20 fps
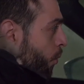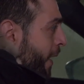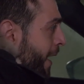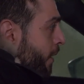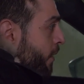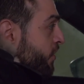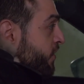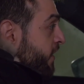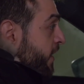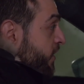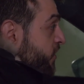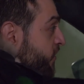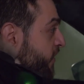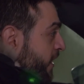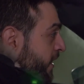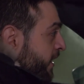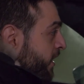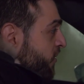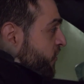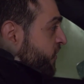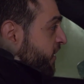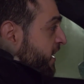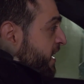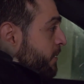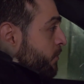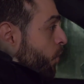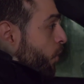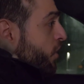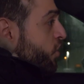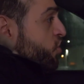wow. It it's telling us to
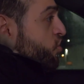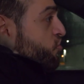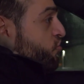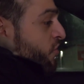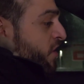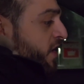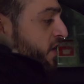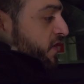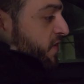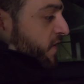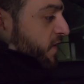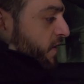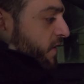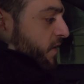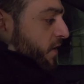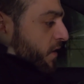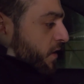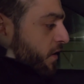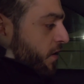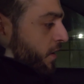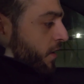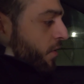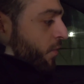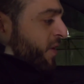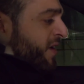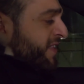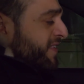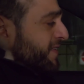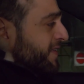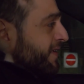keep going straight.
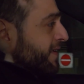What?